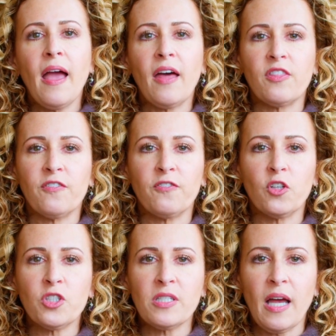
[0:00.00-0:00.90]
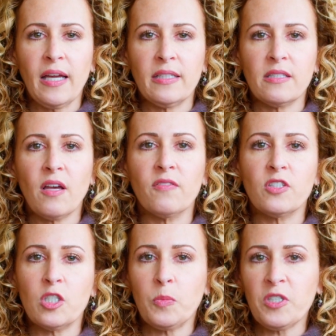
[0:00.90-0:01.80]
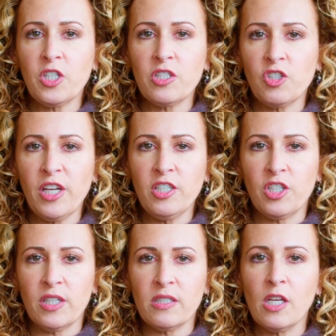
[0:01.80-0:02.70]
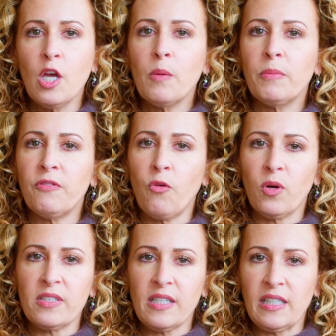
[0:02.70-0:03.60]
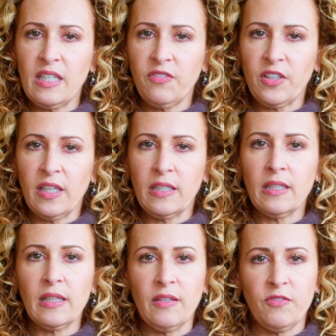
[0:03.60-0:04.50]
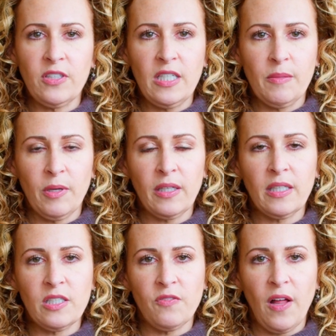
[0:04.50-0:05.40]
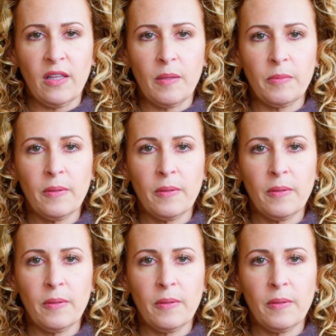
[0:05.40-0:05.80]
at the first signs of suspicious changes before significant lymphedema can develop.